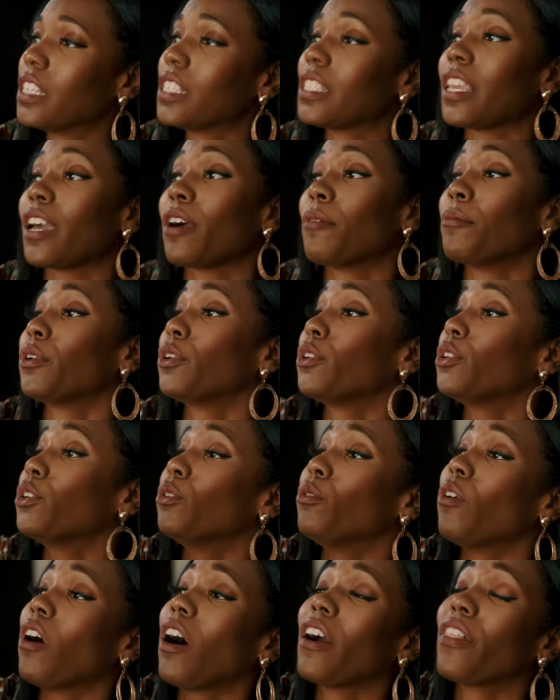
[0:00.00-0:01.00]
Tell me,
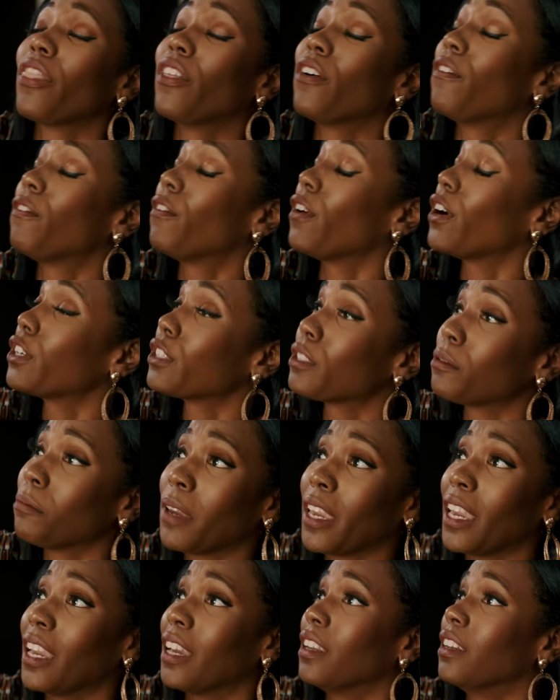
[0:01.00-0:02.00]
you are the first
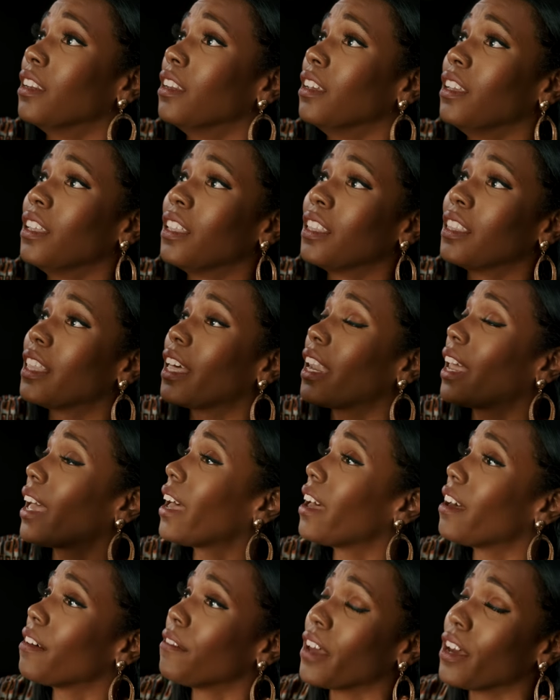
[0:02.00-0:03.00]
man that I
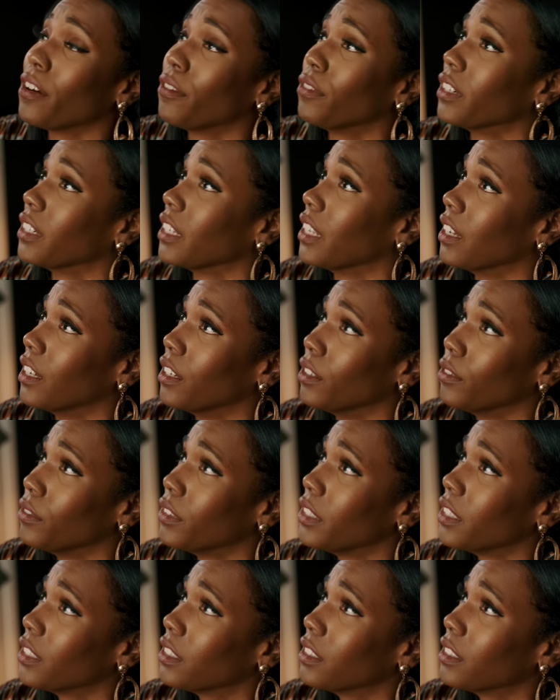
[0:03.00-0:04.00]
have ever loved.